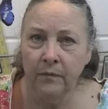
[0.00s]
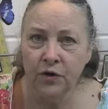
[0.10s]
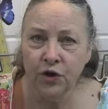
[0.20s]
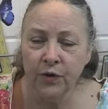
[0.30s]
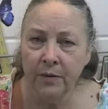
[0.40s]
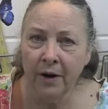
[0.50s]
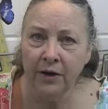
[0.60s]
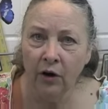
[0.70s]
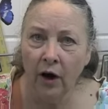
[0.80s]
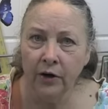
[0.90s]
so that my
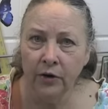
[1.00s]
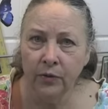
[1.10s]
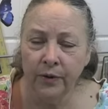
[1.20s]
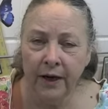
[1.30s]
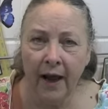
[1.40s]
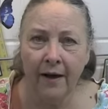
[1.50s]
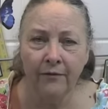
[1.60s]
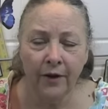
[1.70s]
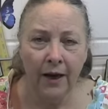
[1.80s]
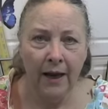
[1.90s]
daughter would
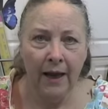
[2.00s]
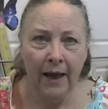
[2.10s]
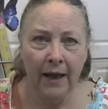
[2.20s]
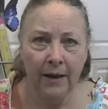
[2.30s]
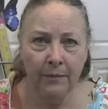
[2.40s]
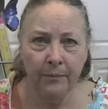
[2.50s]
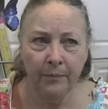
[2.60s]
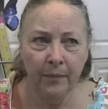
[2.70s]
have a,